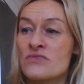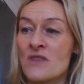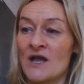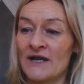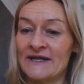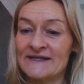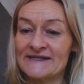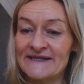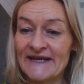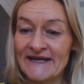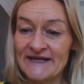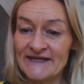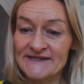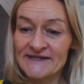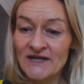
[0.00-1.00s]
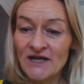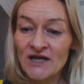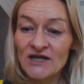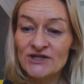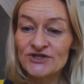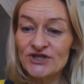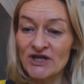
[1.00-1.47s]
It says,
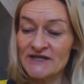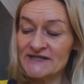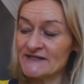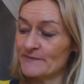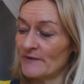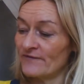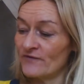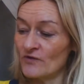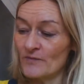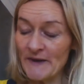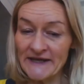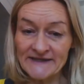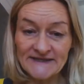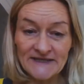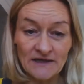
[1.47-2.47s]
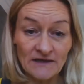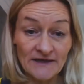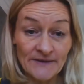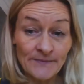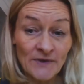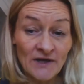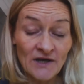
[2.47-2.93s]
just before
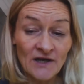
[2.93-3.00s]
bedtime,